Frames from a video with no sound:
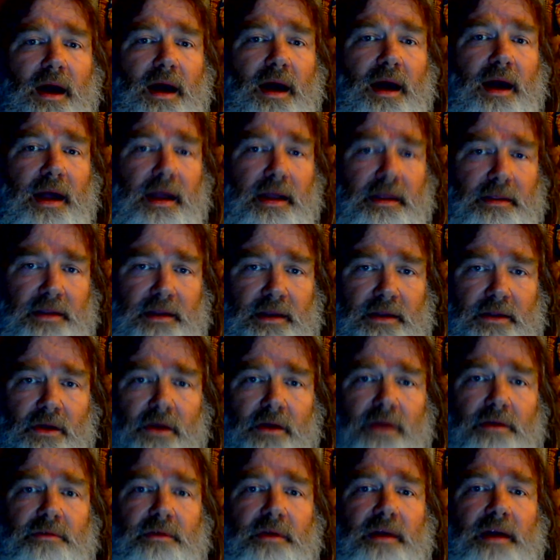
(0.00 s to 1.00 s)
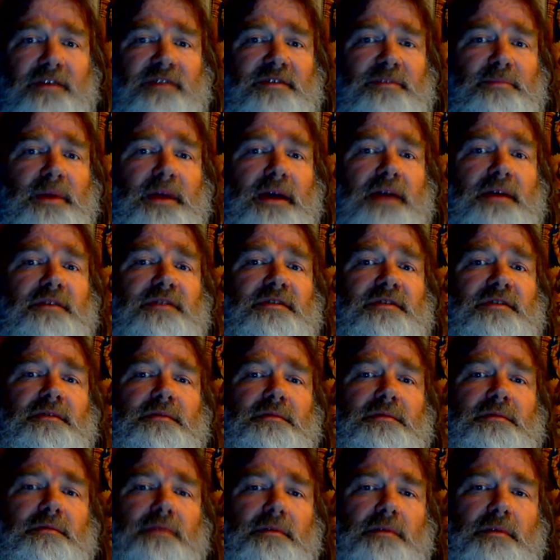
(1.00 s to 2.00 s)
I need hard drive space.
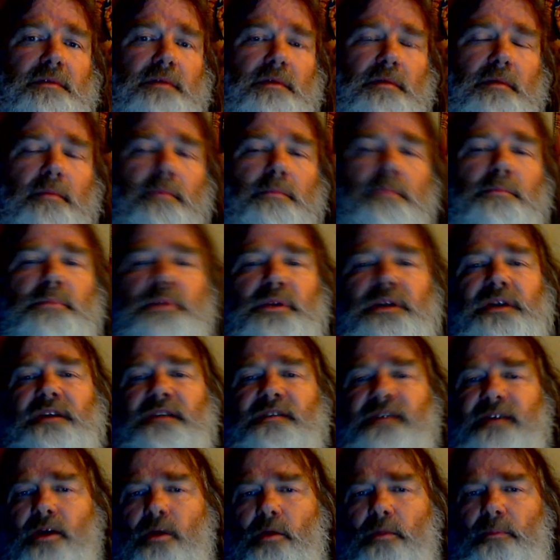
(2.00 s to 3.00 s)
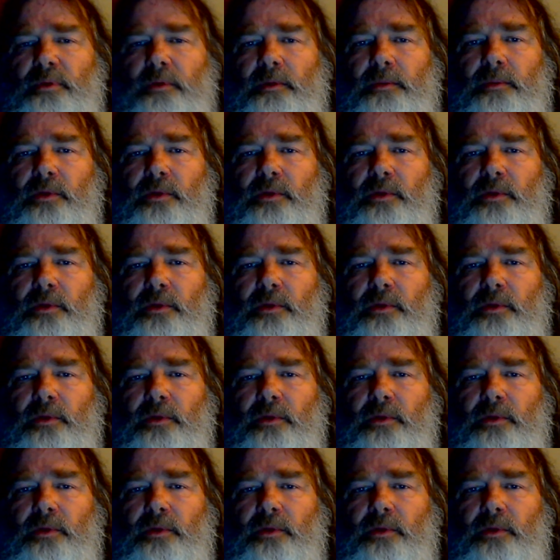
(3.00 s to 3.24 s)
Please help.